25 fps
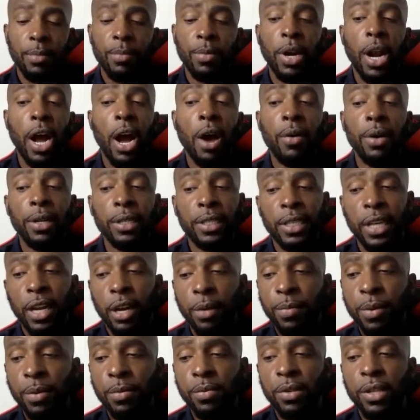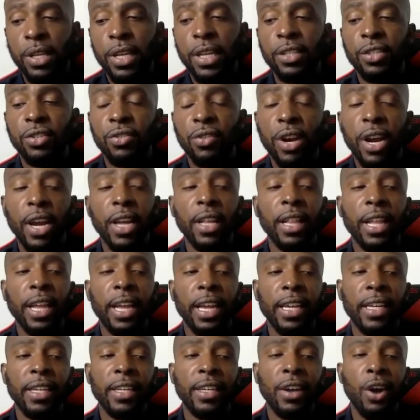But I always tell people this, right?
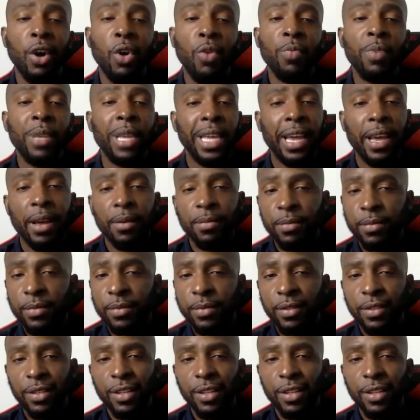Like OPM,